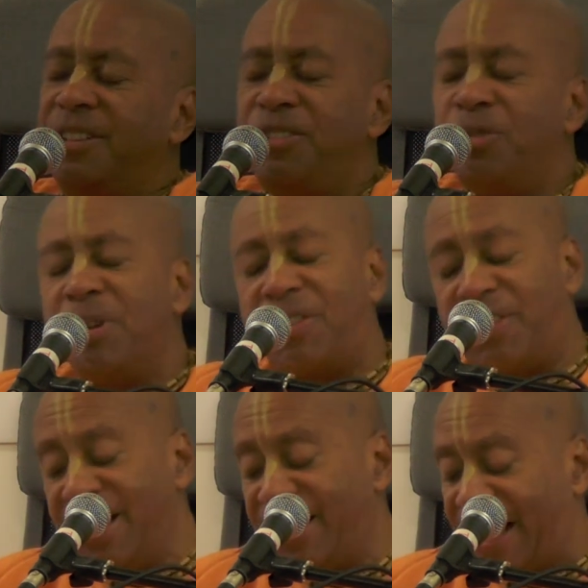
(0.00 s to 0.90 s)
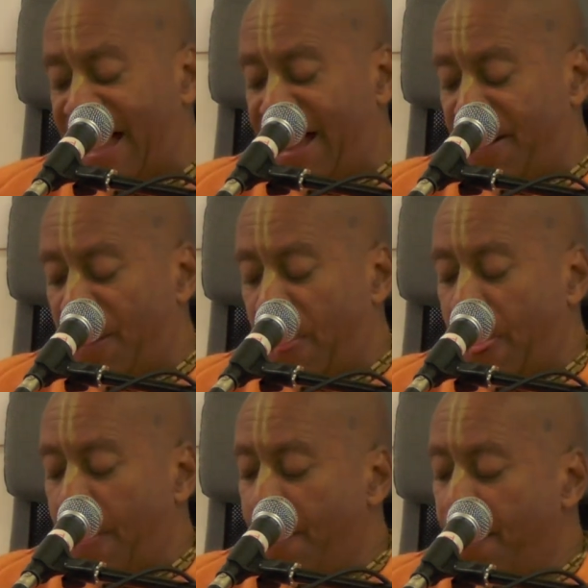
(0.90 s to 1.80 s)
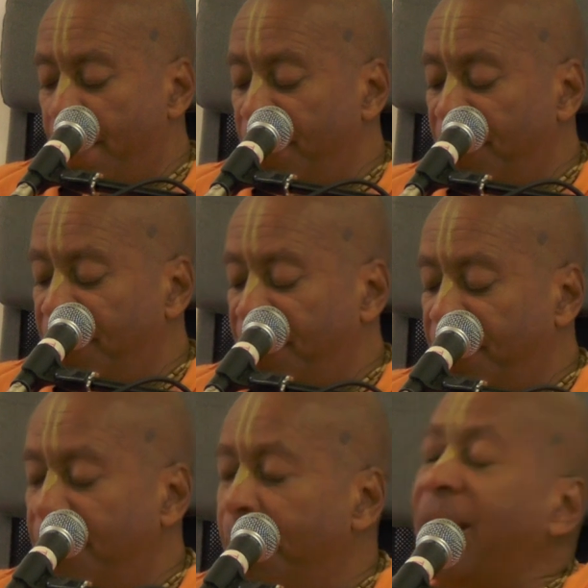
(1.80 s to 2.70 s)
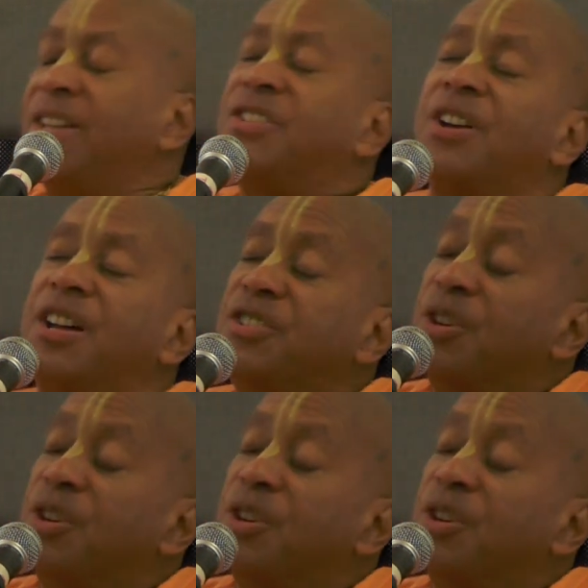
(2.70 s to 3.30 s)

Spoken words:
You would think that, based on